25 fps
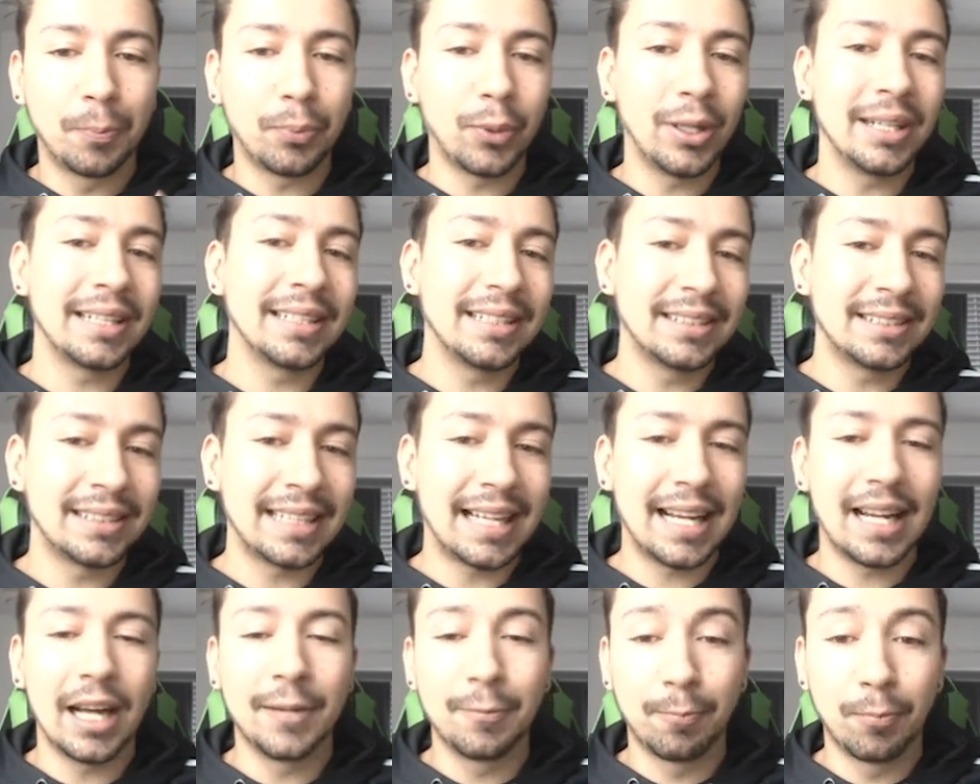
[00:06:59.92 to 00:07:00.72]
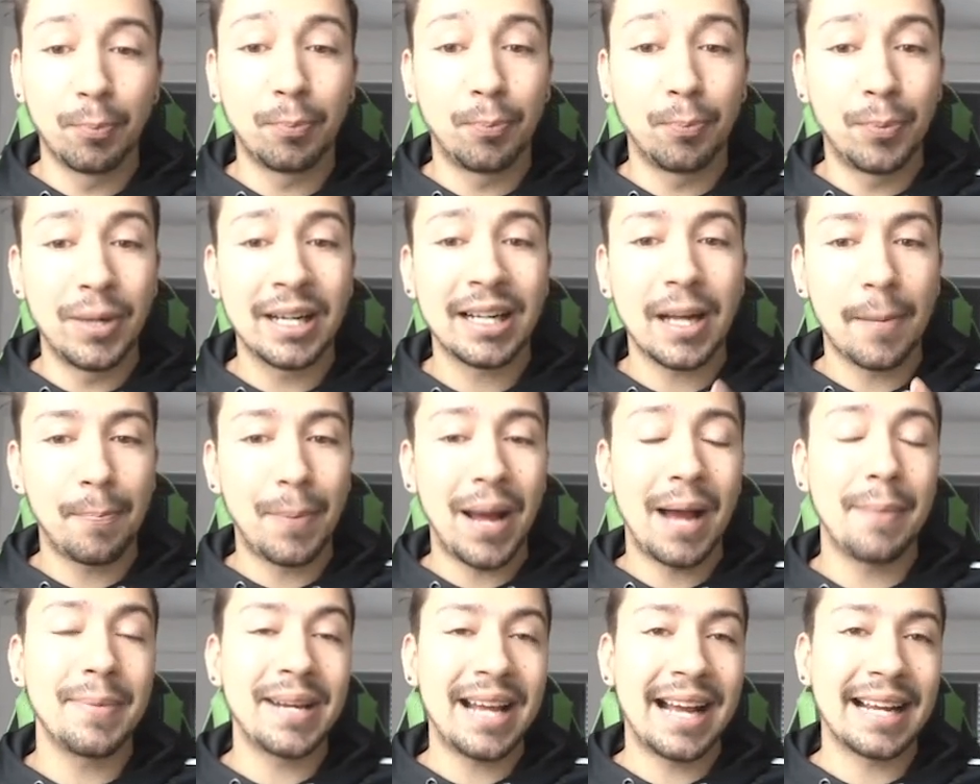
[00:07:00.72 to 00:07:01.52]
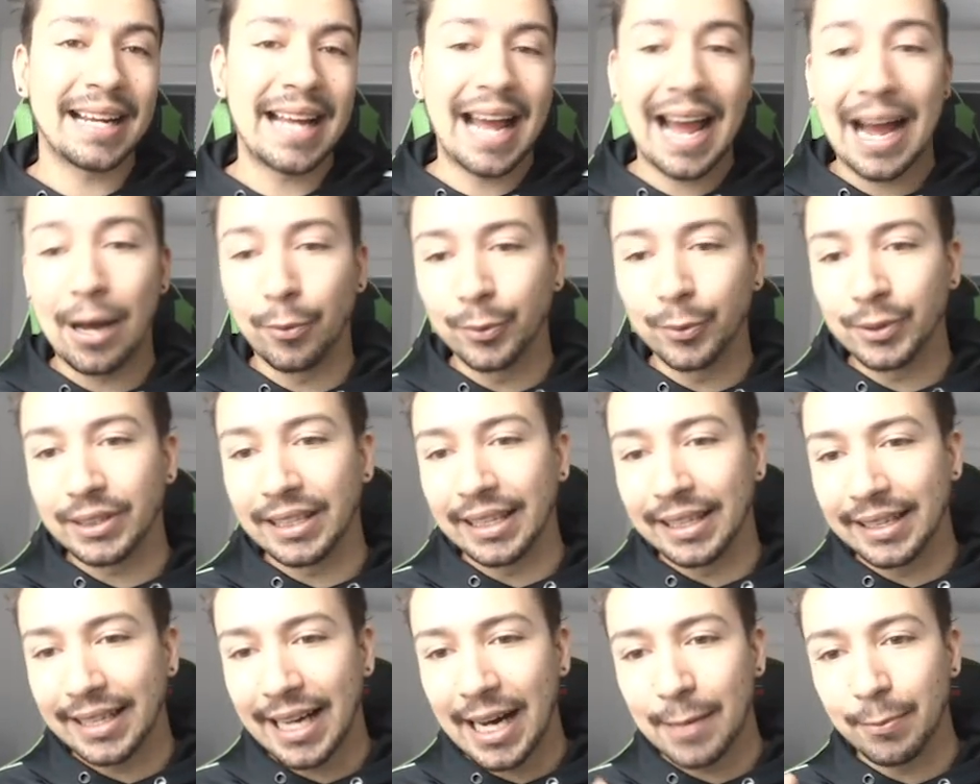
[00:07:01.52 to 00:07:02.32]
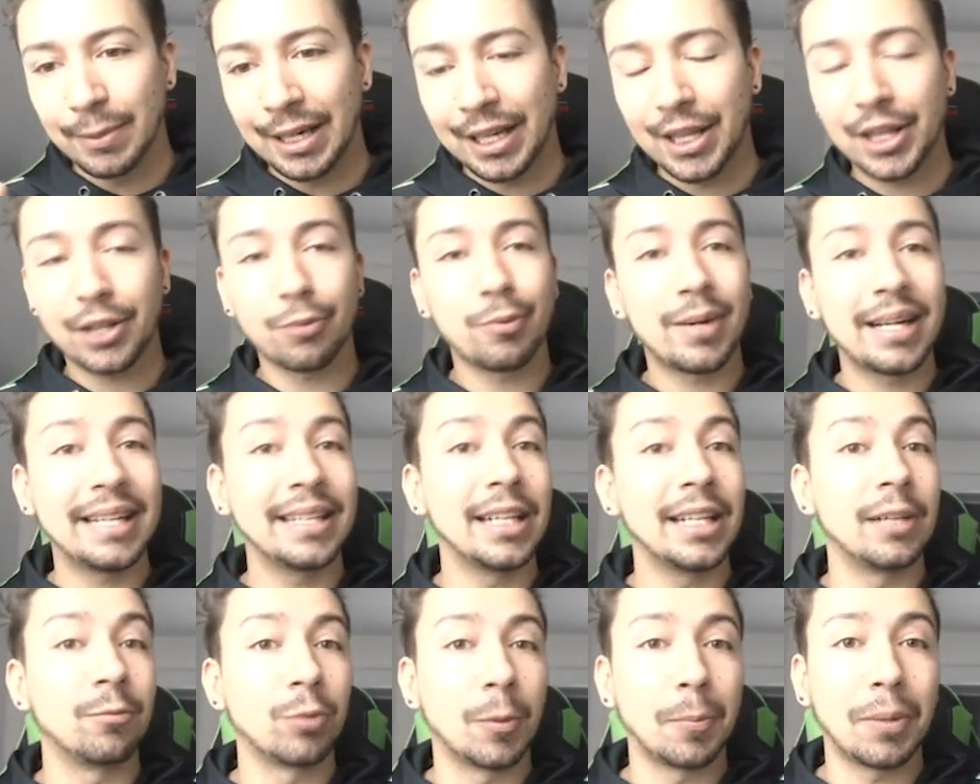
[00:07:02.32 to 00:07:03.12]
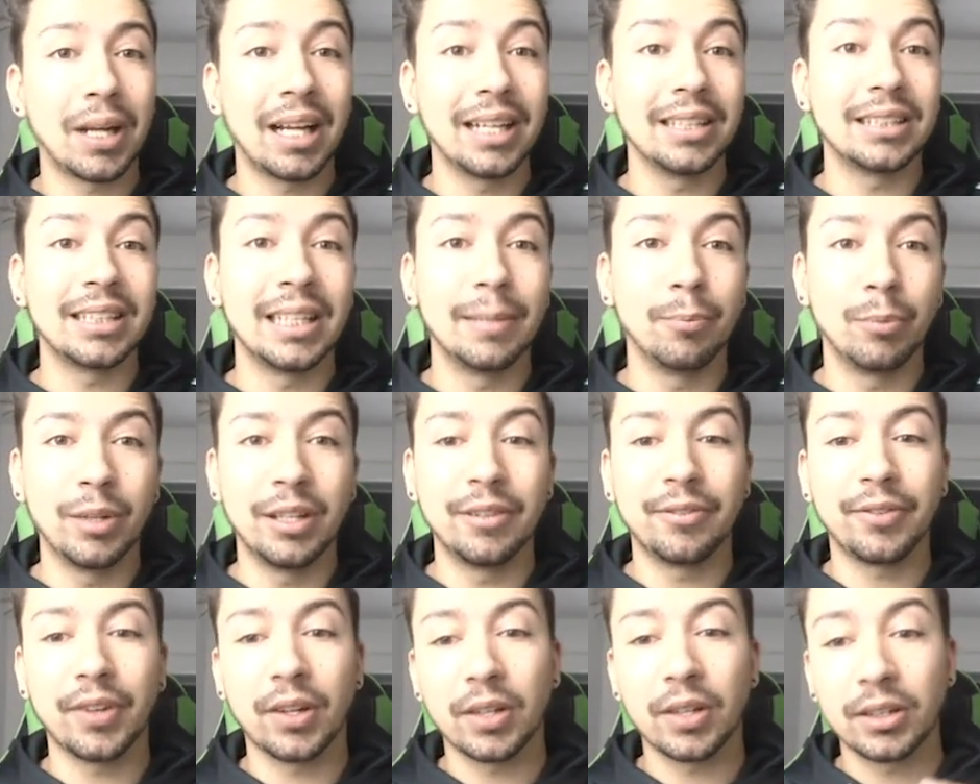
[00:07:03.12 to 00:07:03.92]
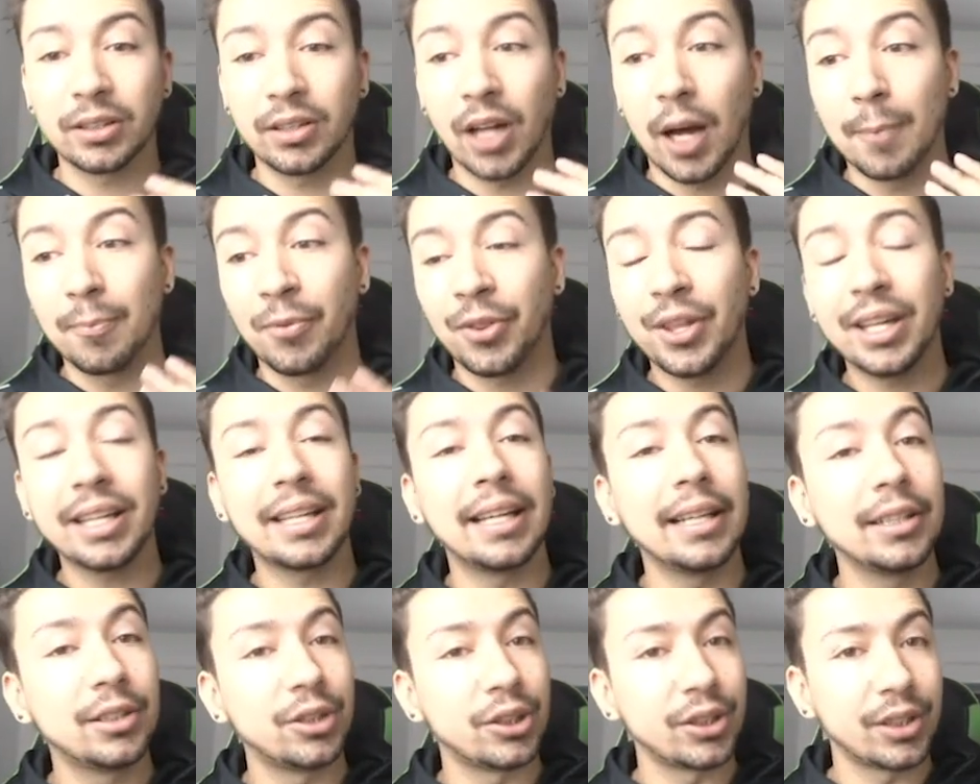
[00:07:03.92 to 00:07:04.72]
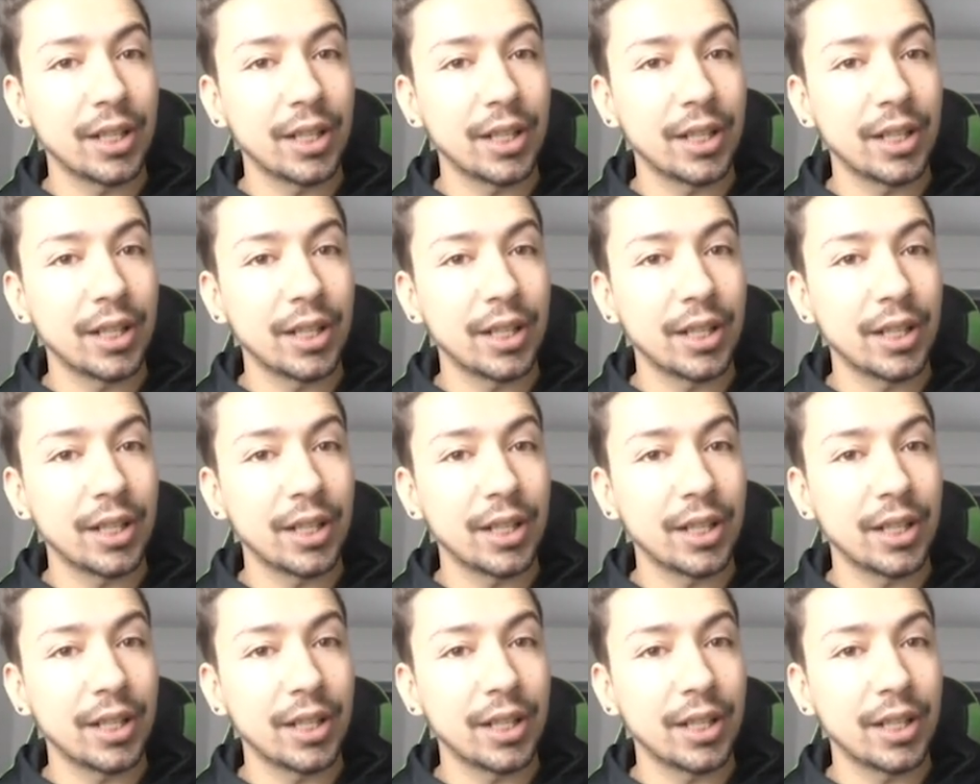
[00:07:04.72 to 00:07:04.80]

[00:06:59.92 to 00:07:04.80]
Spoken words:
will bring Aubameyang out in game week 3 and replace him with, I'm thinking,